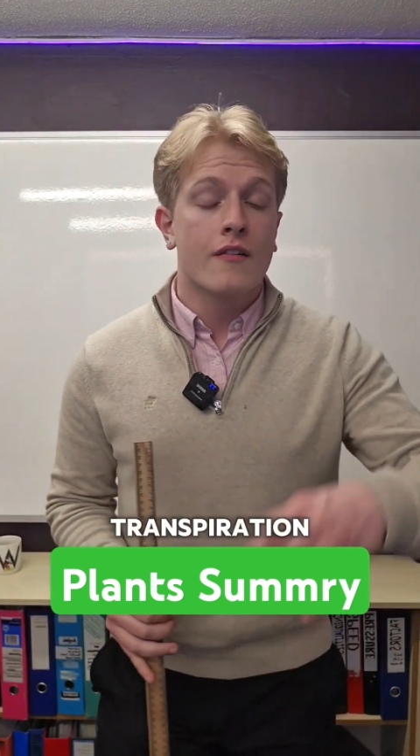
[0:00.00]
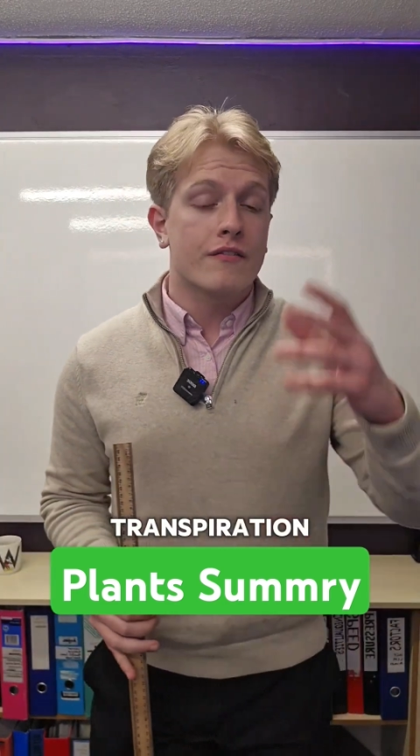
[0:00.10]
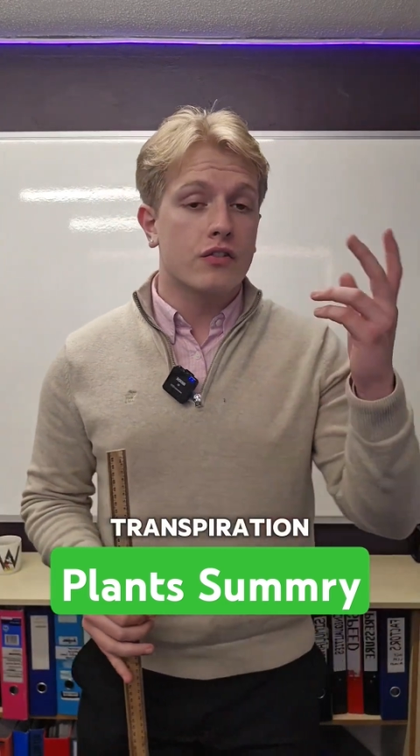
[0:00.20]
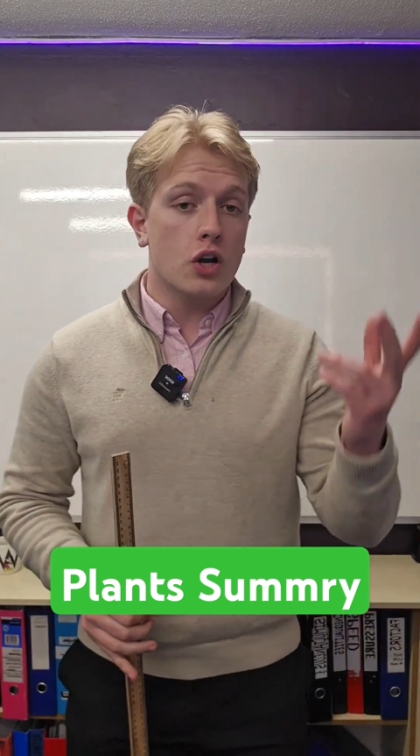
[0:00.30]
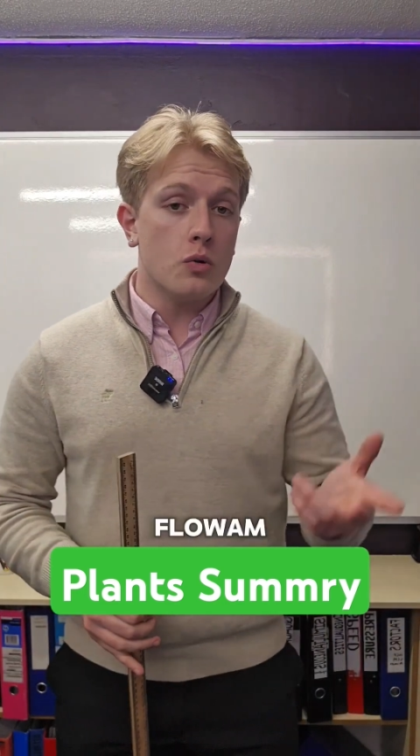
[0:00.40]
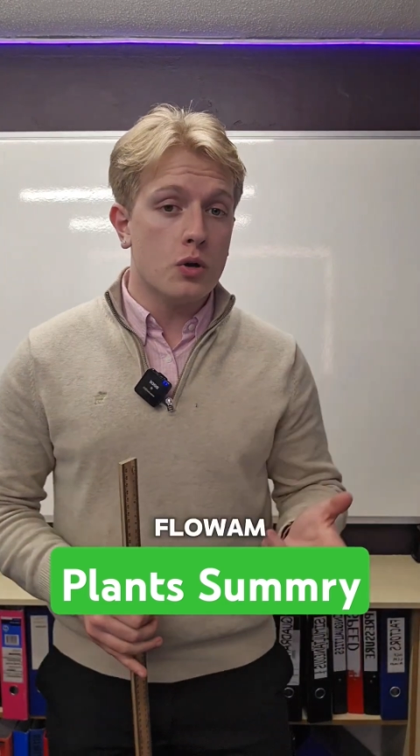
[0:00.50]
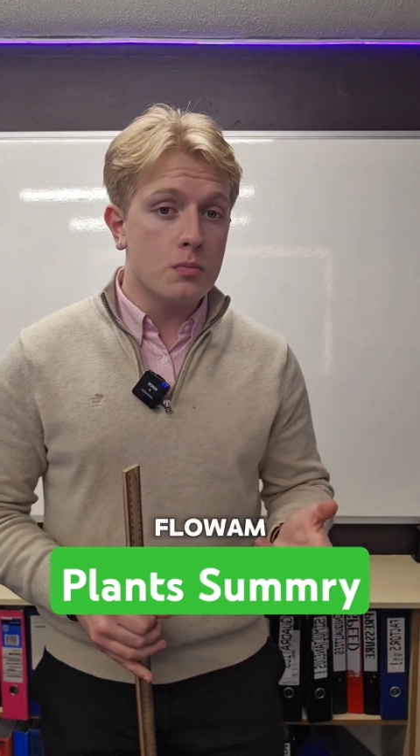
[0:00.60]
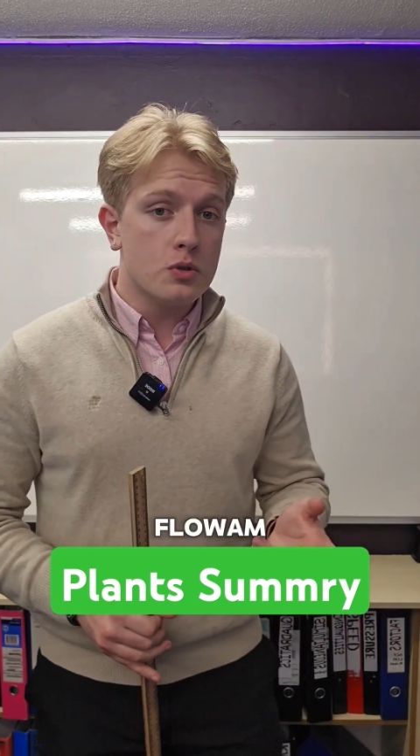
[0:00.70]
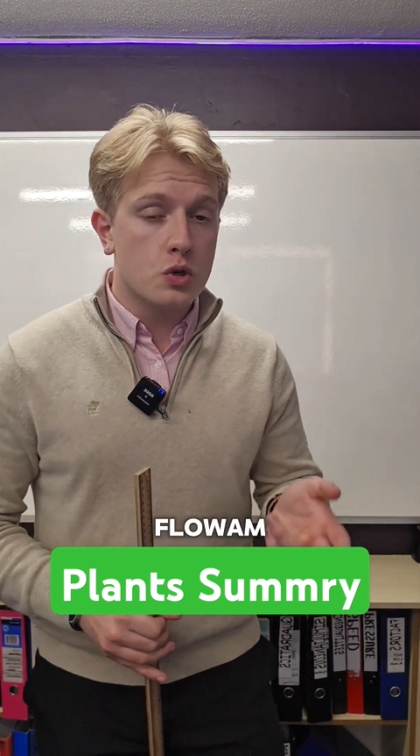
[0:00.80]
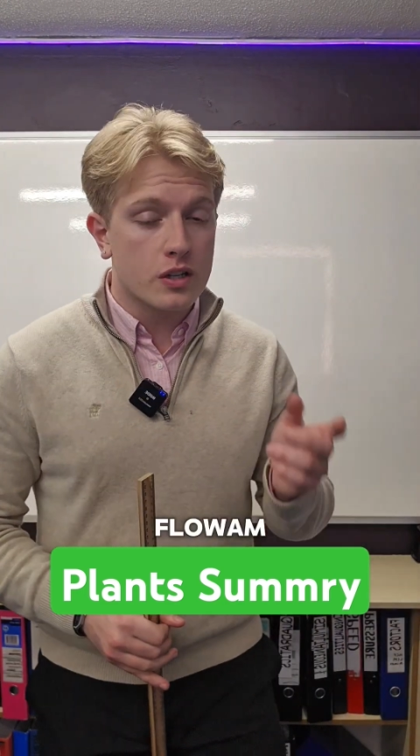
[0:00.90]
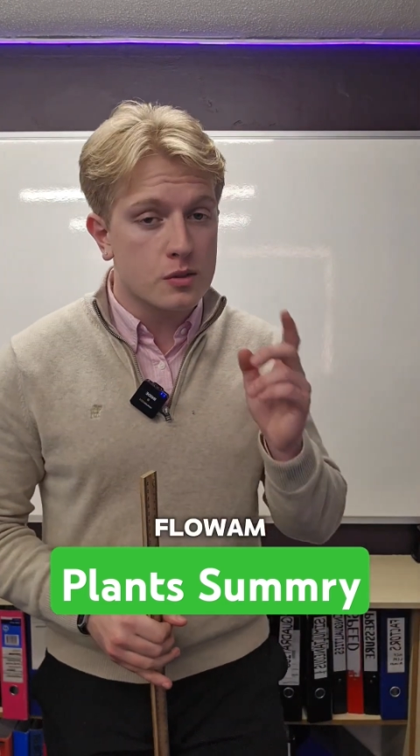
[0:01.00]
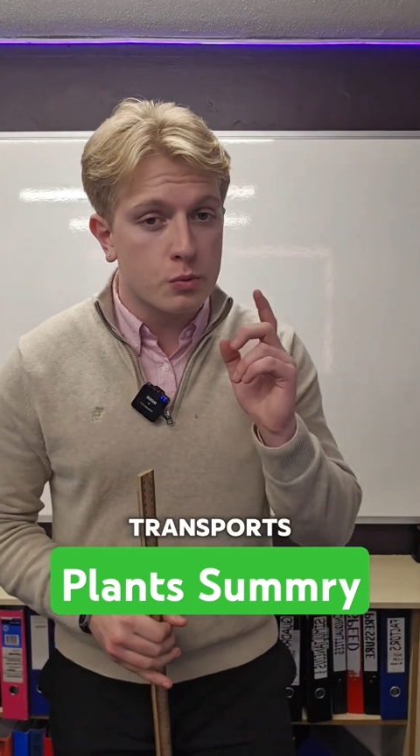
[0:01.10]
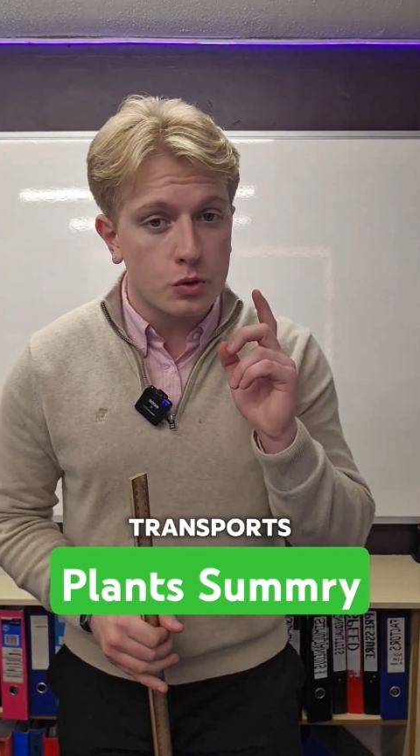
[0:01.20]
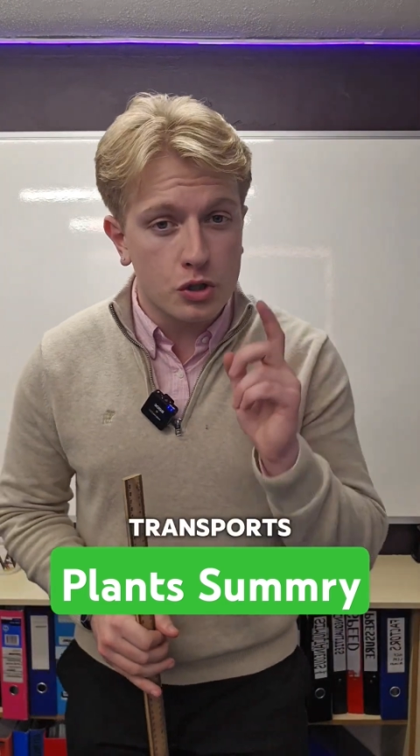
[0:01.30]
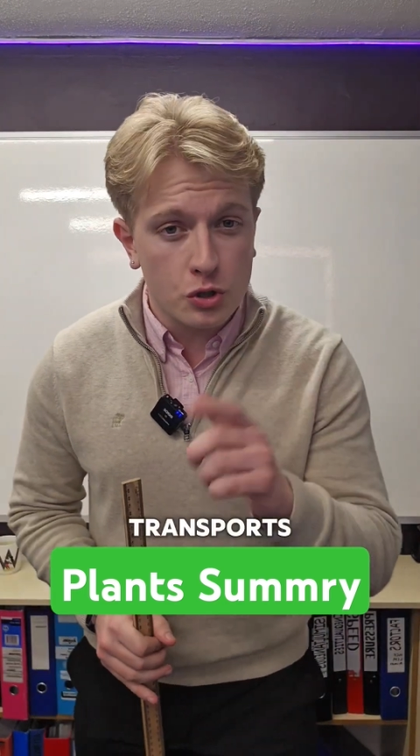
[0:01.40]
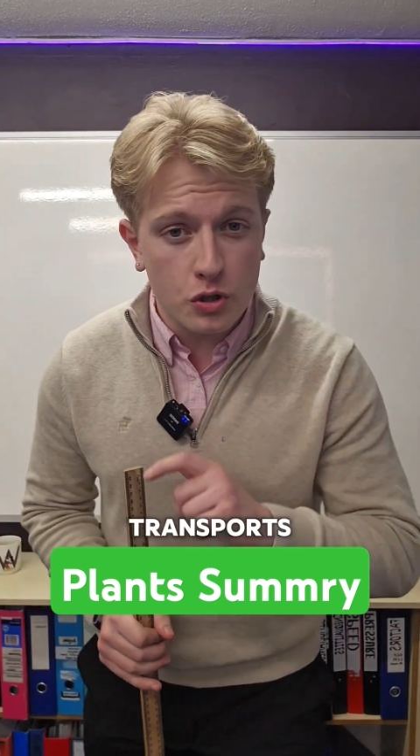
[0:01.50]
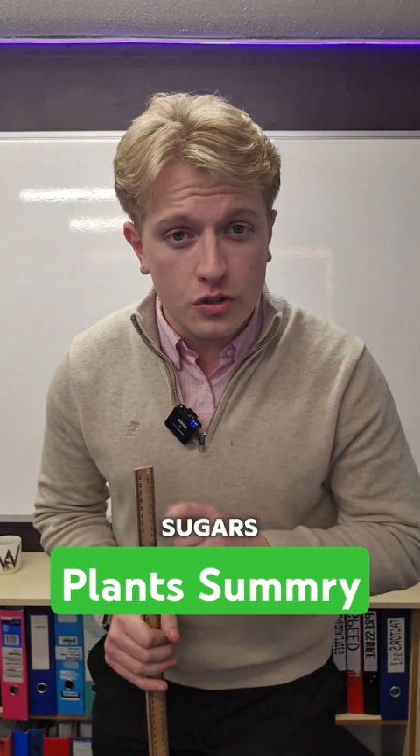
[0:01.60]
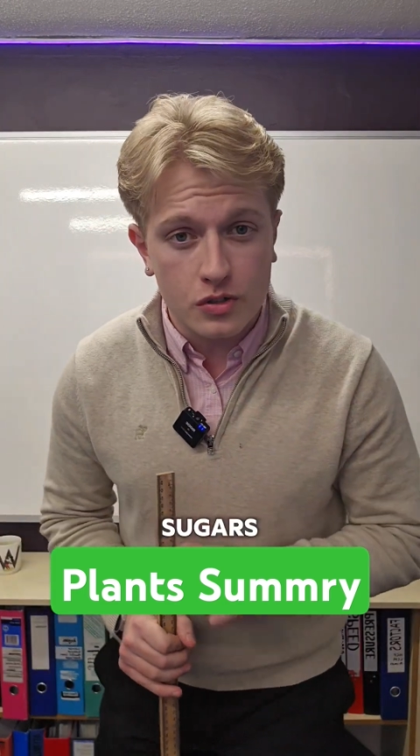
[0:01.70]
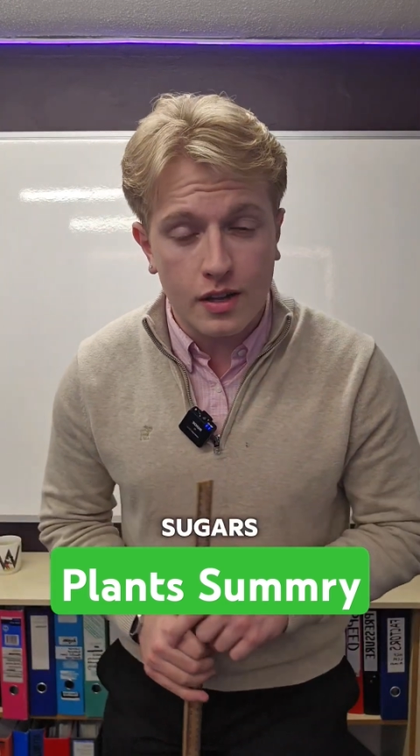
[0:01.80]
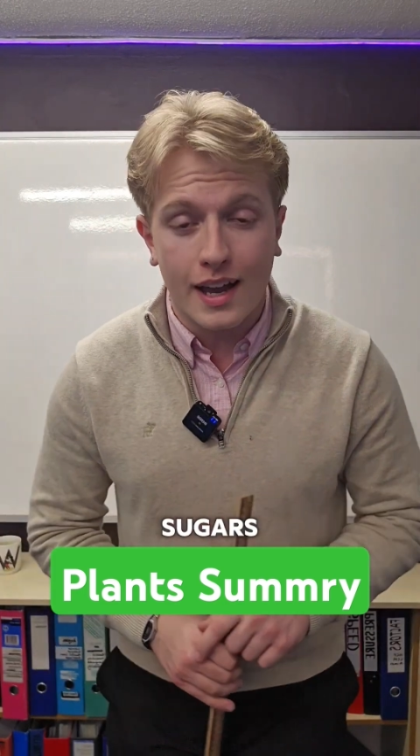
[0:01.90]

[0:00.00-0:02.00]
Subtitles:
Phloem transports sugars